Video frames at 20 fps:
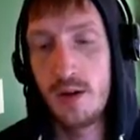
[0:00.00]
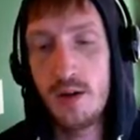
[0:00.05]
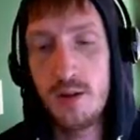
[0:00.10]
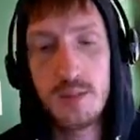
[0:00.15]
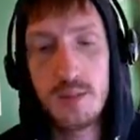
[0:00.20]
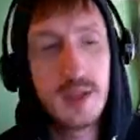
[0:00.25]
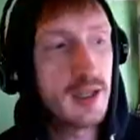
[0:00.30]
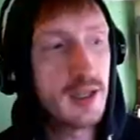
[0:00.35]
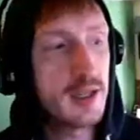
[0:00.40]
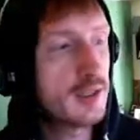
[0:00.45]

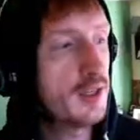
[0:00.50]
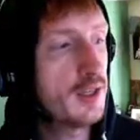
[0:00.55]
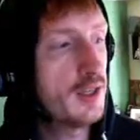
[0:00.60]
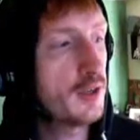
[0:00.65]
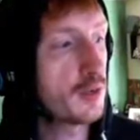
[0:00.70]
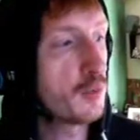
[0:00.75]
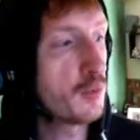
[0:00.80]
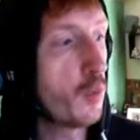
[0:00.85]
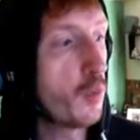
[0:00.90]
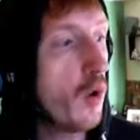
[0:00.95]
be like
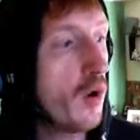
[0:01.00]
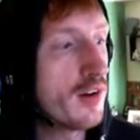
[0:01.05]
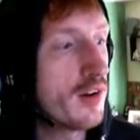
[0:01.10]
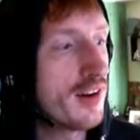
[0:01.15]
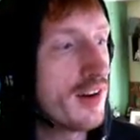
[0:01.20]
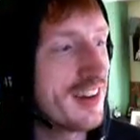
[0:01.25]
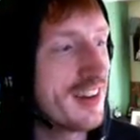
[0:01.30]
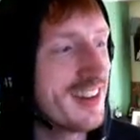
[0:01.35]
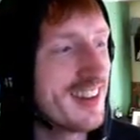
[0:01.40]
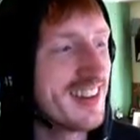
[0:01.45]
tier
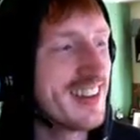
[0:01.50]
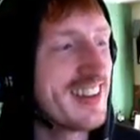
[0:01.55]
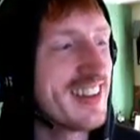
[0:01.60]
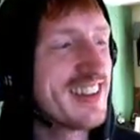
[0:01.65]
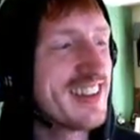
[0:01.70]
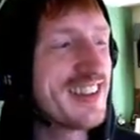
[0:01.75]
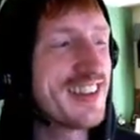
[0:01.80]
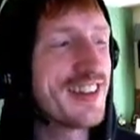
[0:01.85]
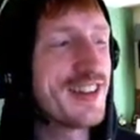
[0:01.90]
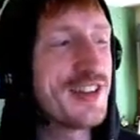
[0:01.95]
1,
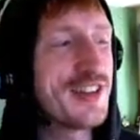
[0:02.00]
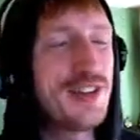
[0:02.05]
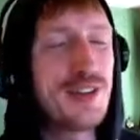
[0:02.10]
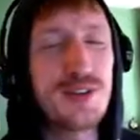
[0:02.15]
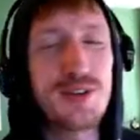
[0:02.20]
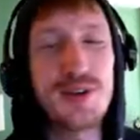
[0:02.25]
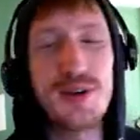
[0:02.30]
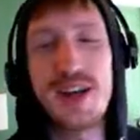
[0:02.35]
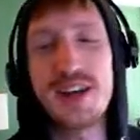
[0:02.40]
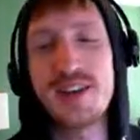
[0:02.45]
tier
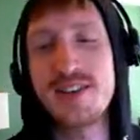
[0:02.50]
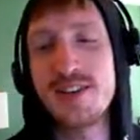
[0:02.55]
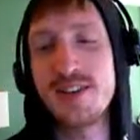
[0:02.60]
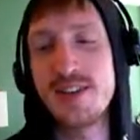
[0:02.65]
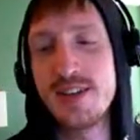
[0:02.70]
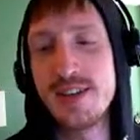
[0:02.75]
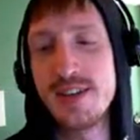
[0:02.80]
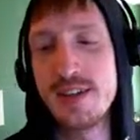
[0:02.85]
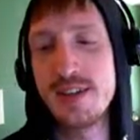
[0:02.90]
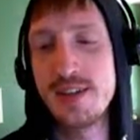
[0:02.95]
2
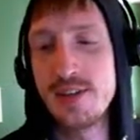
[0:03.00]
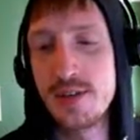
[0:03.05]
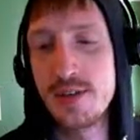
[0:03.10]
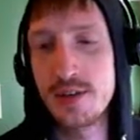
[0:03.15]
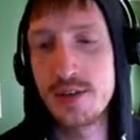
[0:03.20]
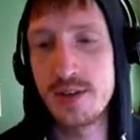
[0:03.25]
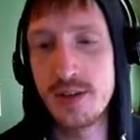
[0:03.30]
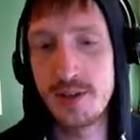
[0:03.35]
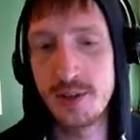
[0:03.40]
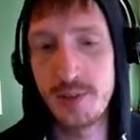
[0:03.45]
actually
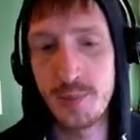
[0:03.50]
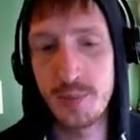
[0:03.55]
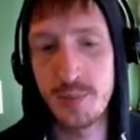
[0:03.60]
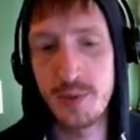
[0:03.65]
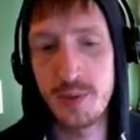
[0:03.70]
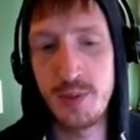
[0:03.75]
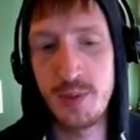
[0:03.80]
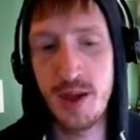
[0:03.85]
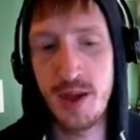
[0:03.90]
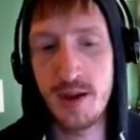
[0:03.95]
usually
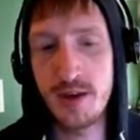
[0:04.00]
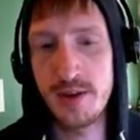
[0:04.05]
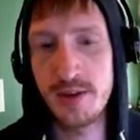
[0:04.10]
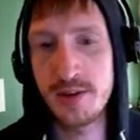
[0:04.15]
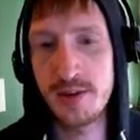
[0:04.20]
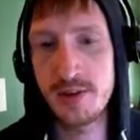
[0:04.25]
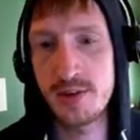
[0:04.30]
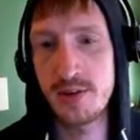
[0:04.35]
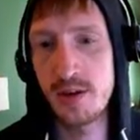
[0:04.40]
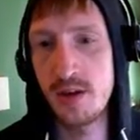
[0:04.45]
to be
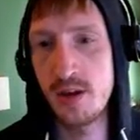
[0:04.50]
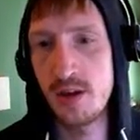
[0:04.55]
honest.